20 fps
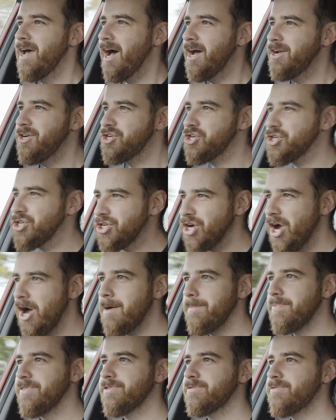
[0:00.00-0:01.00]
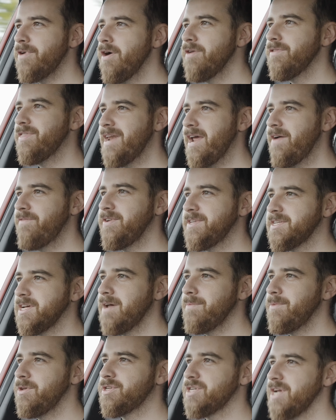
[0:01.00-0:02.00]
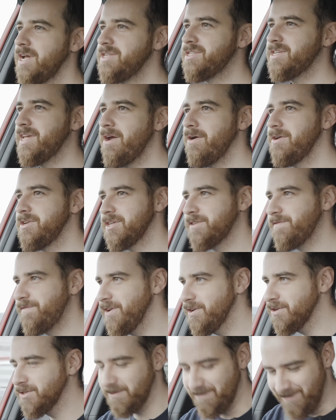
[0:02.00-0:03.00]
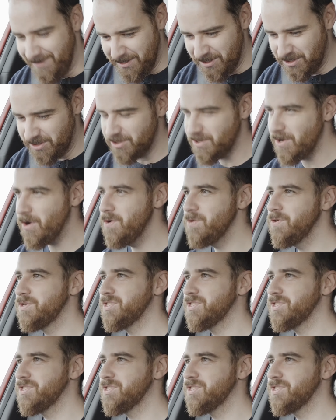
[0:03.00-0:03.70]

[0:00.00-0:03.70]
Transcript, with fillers: and sharp throw that every time you change gear, it just feels so